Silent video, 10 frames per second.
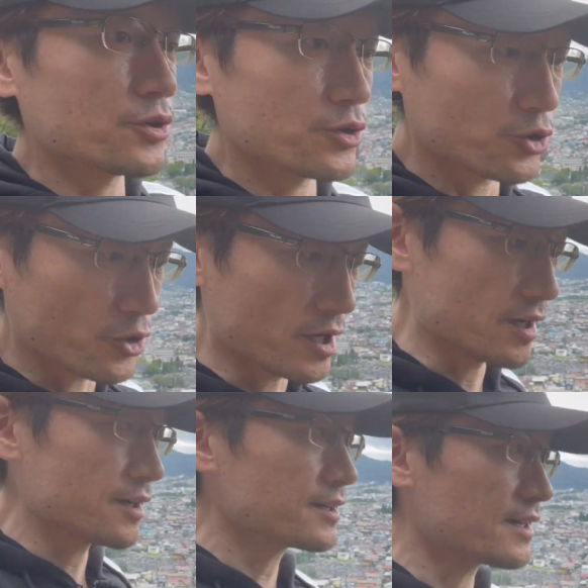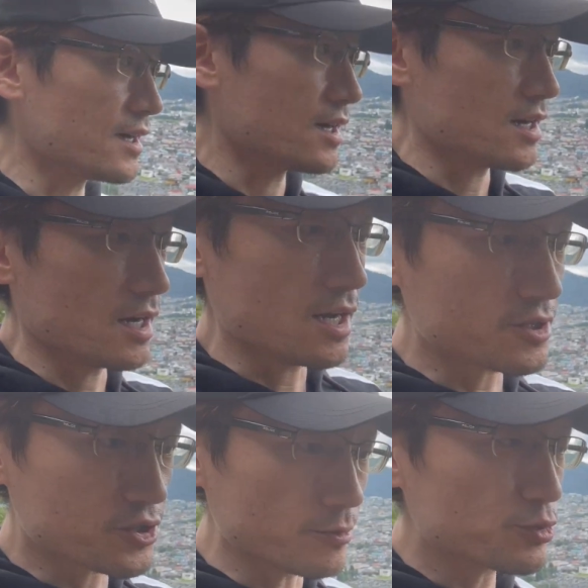your
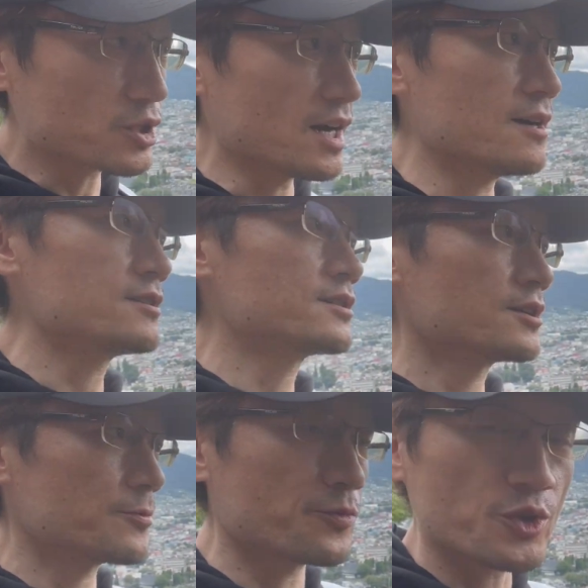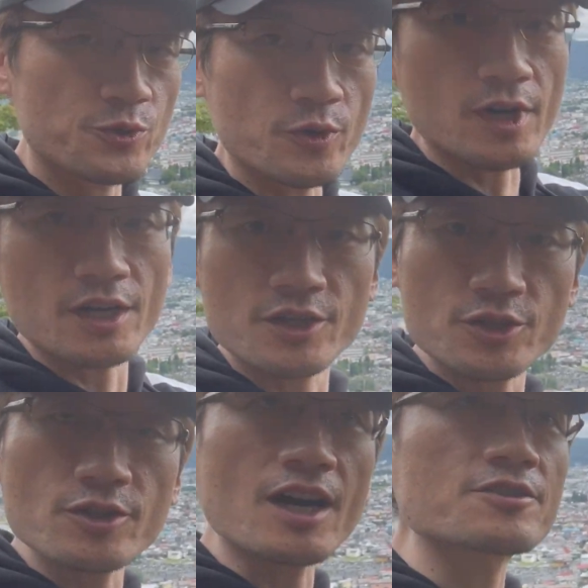action plan before
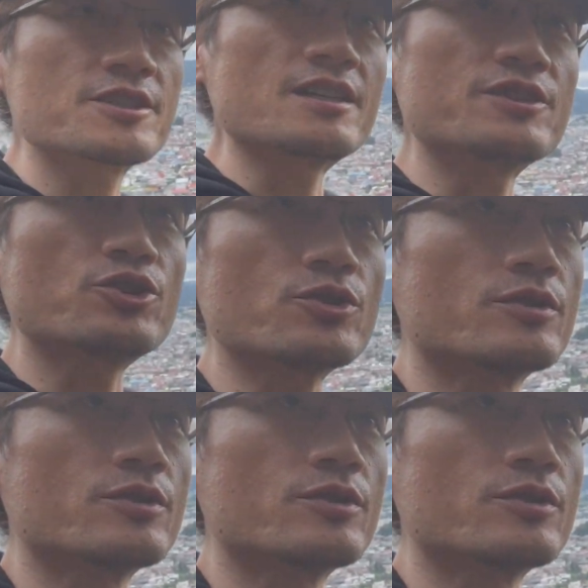you actually do